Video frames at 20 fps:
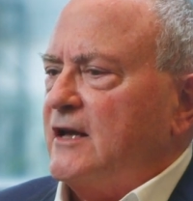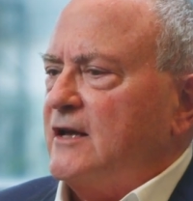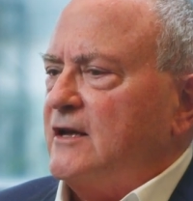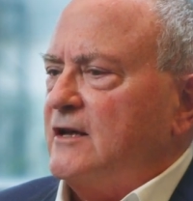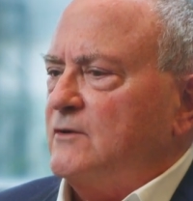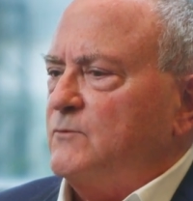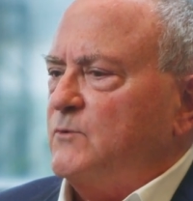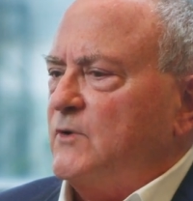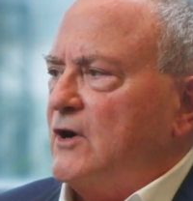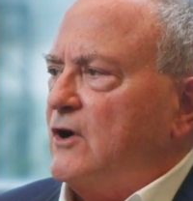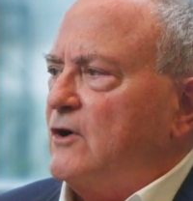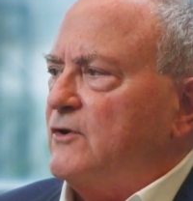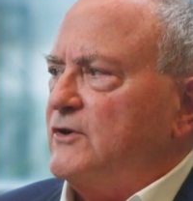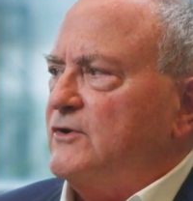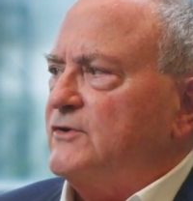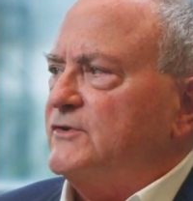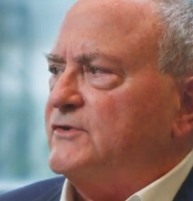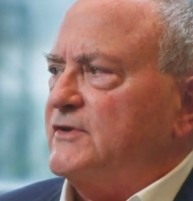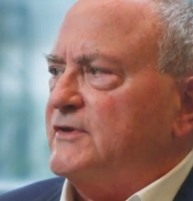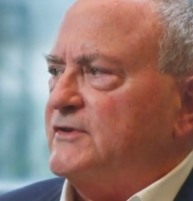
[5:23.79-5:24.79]
could we all
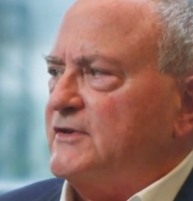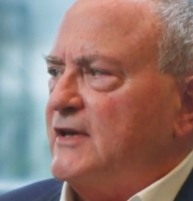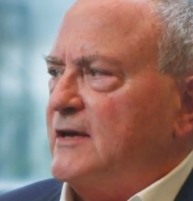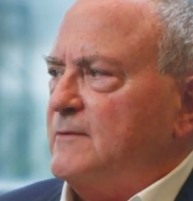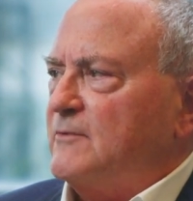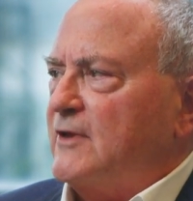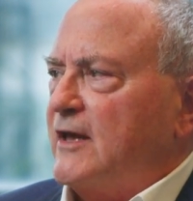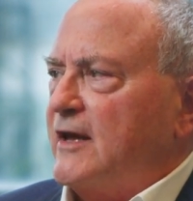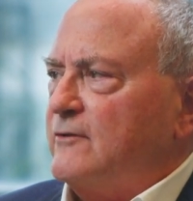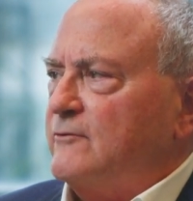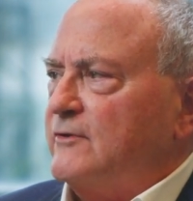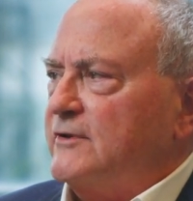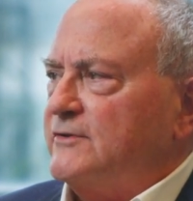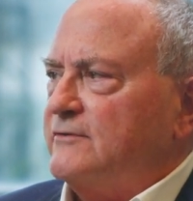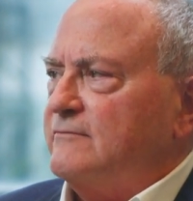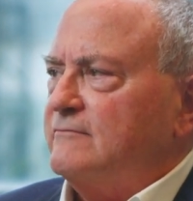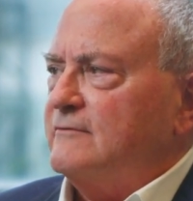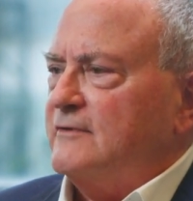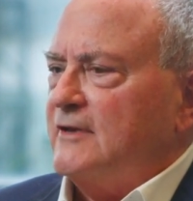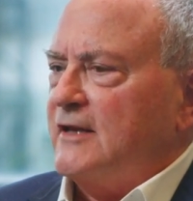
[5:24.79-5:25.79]
use the same
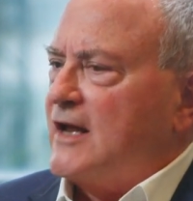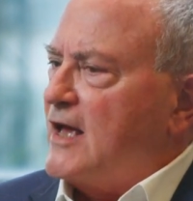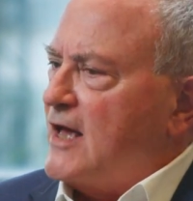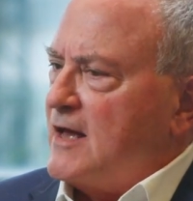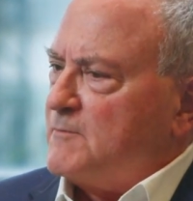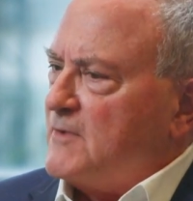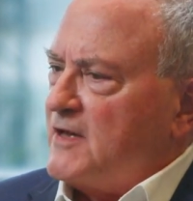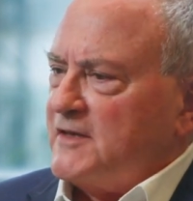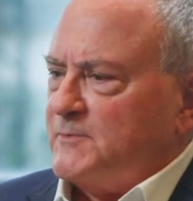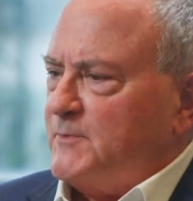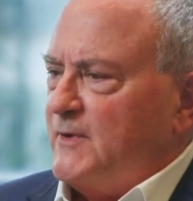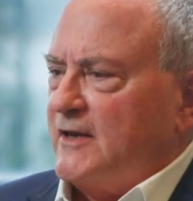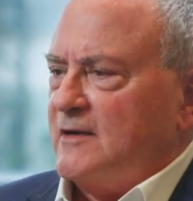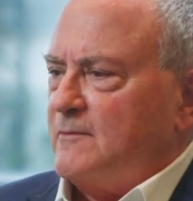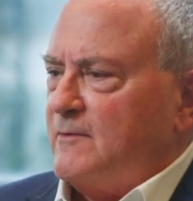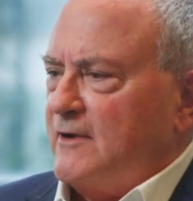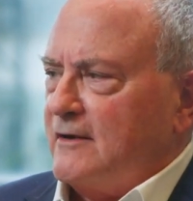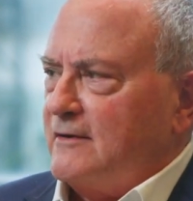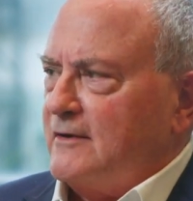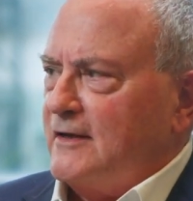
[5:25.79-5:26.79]
language? I'm not speaking
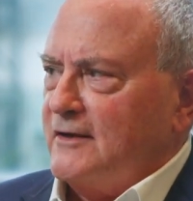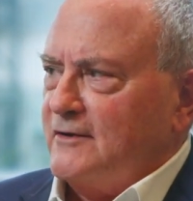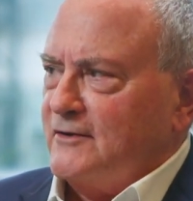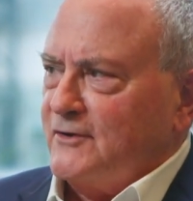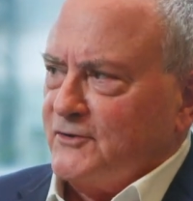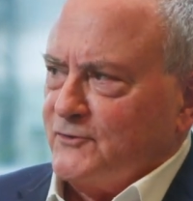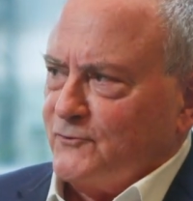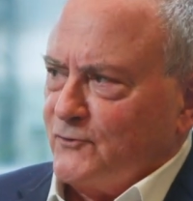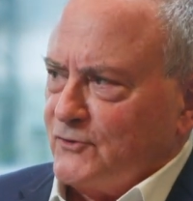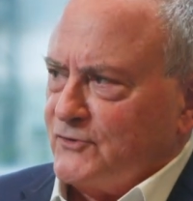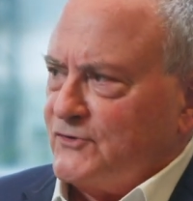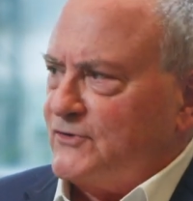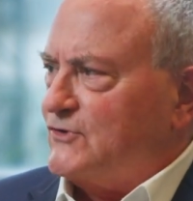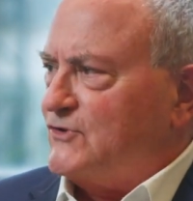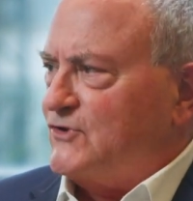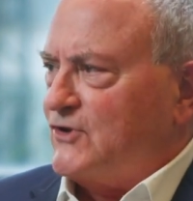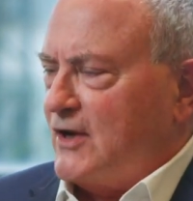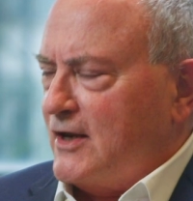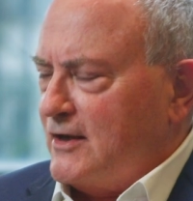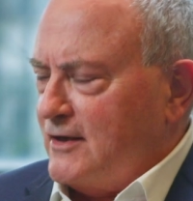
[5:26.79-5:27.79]
about English versus
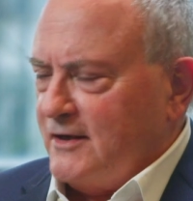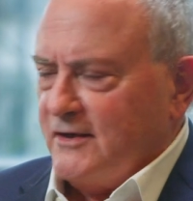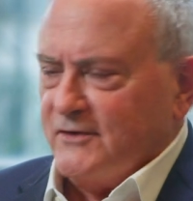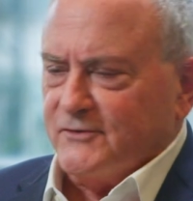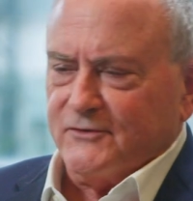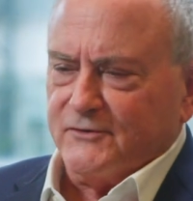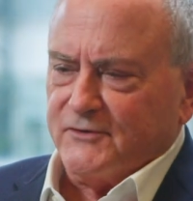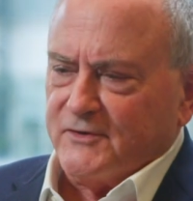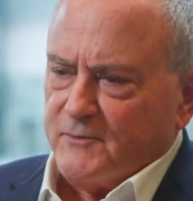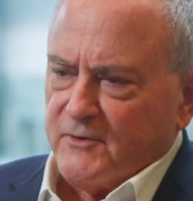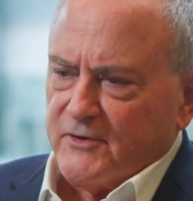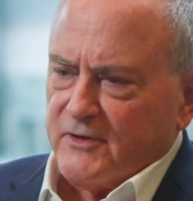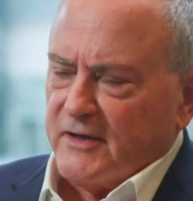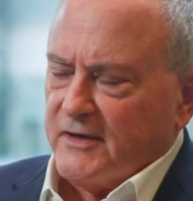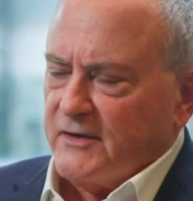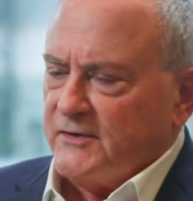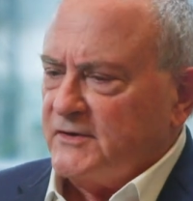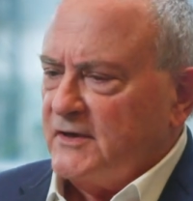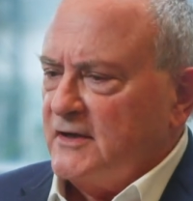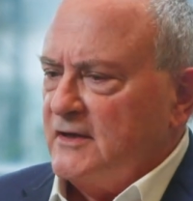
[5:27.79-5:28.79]
Chinese or some other
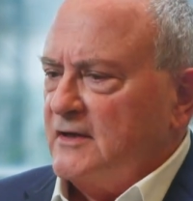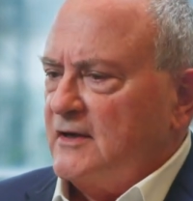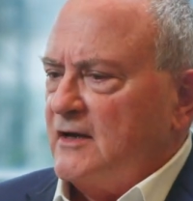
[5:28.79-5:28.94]
language.